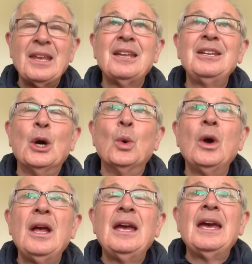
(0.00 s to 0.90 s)
Now,
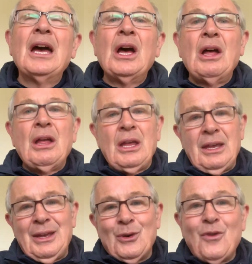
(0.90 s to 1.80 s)

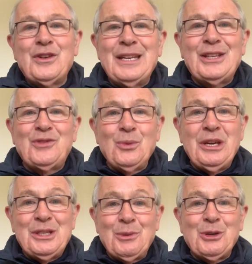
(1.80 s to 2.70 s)
over the next few
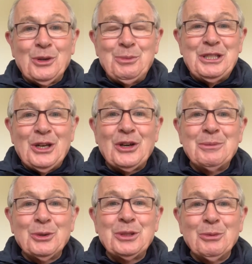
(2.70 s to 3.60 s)
weeks, we're going to be talking
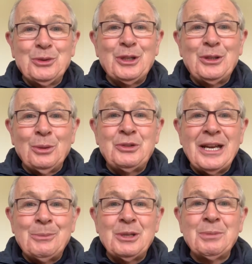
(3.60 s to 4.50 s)
about the Munster Club
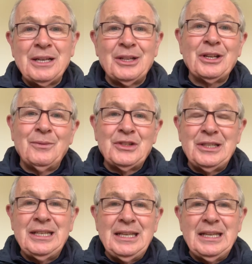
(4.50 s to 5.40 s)
Championship, because
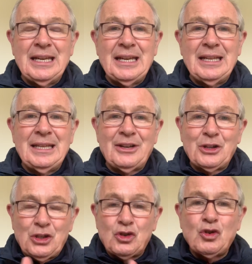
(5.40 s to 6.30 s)
obviously there are
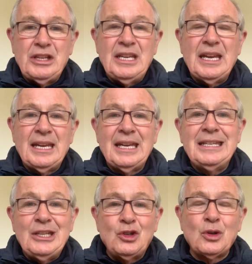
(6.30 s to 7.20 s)
3 in
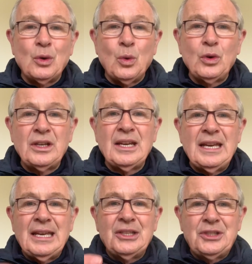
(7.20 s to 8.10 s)
each code:
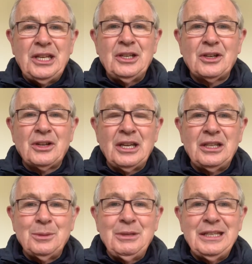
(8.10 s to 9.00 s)
senior,
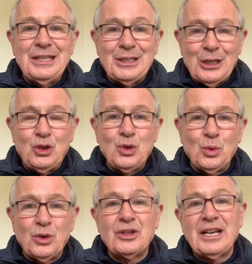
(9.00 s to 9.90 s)
intermediate and
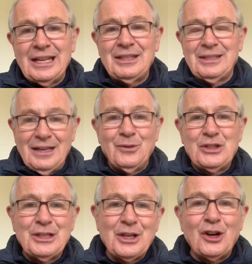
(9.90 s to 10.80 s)
junior, and
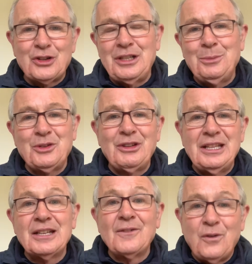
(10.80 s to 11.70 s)
obviously Cork teams are in
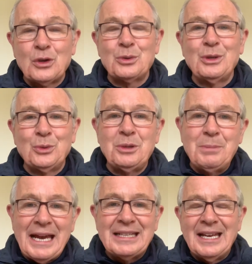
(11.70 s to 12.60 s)
there. The first one out to
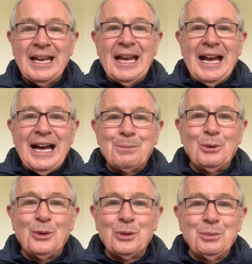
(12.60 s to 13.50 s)
bat are
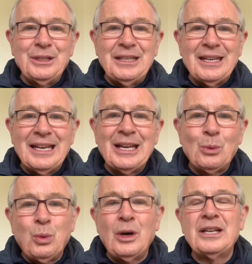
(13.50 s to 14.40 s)
Boherby, and
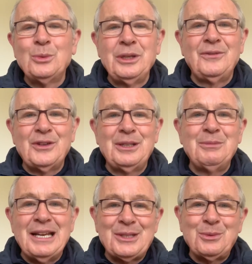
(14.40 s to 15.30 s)
what a win for them
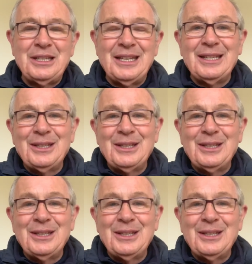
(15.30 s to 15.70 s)
last weekend.